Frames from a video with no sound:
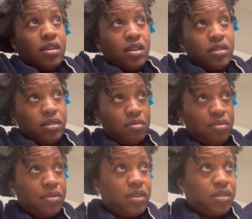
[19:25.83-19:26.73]
at some
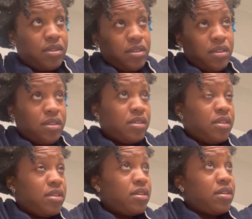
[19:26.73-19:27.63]
point.
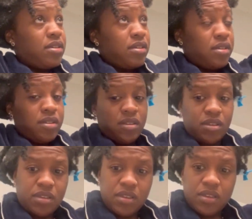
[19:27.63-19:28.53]

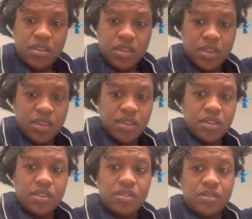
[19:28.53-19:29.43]
Yeah. Okay.
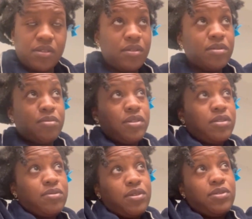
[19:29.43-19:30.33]
So there's some
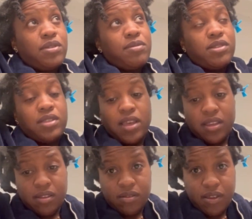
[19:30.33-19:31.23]
places where you see me just
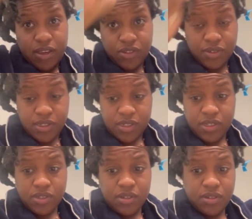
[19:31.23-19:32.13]
adding a little extra
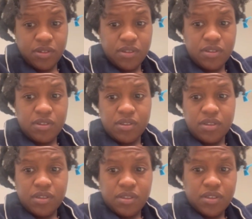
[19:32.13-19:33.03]
conditioner
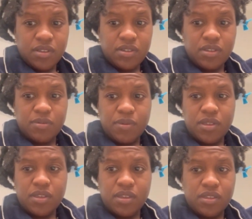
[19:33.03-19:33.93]
just
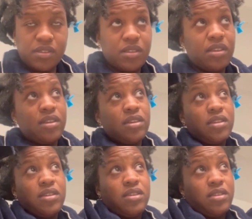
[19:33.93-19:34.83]
because like
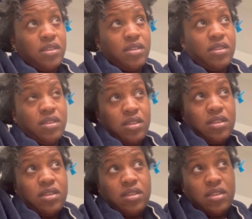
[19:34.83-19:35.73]

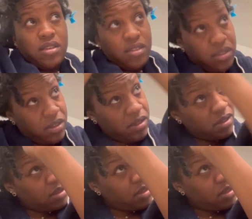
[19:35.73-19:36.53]
it didn't